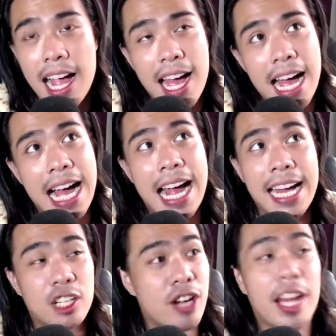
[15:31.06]
I
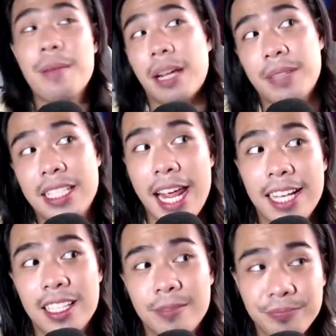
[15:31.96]
try to make
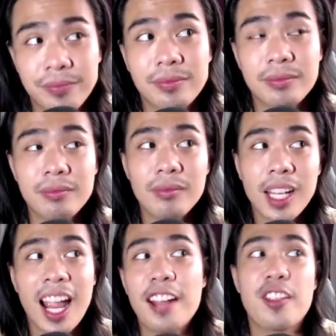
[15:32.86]
mistakes.
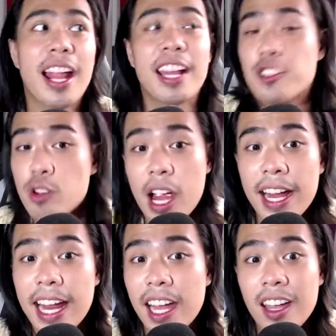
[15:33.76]
I try
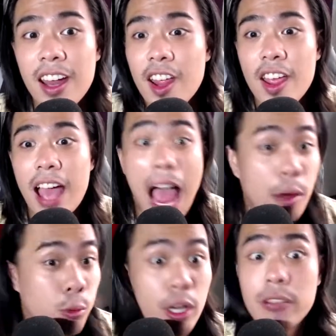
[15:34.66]
and I
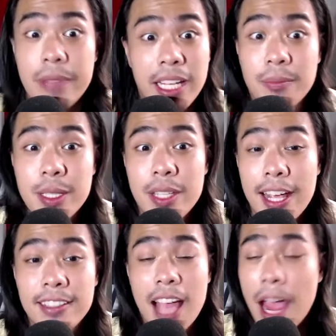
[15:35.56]
will make
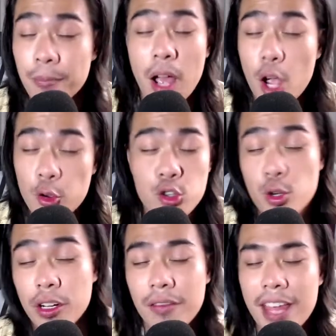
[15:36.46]
mistakes. I'm
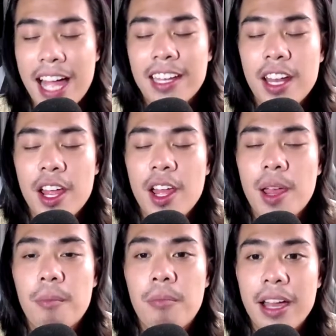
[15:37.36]
sure of that.
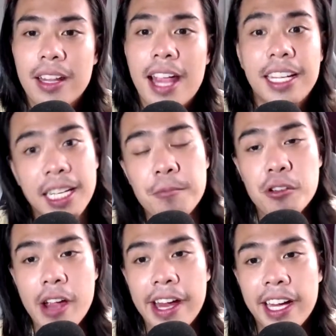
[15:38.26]
But I keep
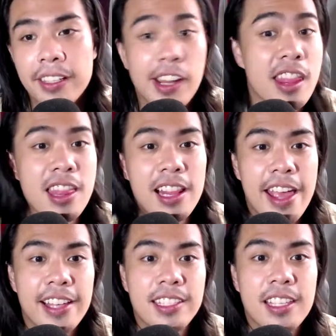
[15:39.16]
trying
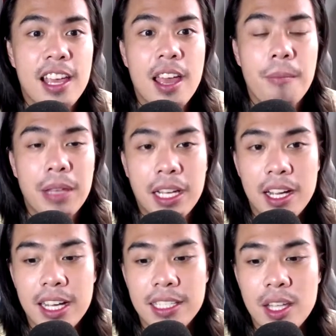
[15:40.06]
nonetheless
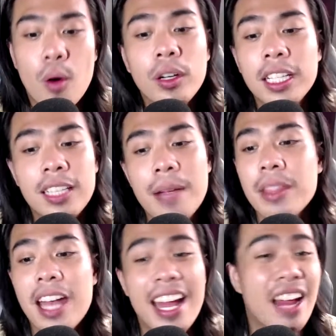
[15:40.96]
because the only time that
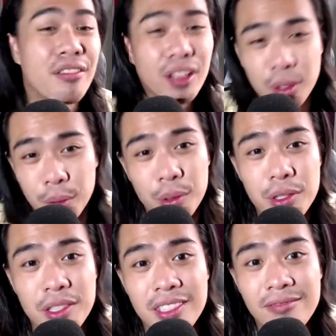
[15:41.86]
I ever lose